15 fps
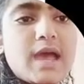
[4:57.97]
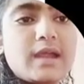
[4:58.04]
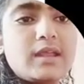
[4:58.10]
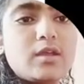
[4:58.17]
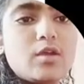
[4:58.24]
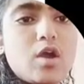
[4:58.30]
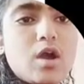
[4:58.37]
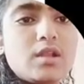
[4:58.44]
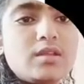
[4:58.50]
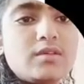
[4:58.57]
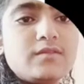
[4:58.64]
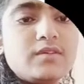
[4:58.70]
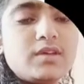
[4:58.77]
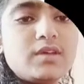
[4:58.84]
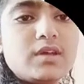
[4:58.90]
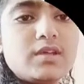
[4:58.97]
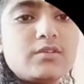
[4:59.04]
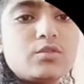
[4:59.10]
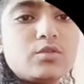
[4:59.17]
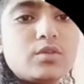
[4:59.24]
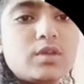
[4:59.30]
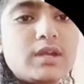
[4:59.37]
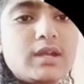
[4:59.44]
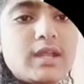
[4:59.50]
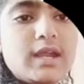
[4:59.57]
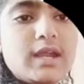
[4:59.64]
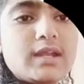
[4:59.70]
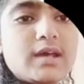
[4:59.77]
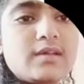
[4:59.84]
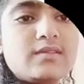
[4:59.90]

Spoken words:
adding all the figures to the data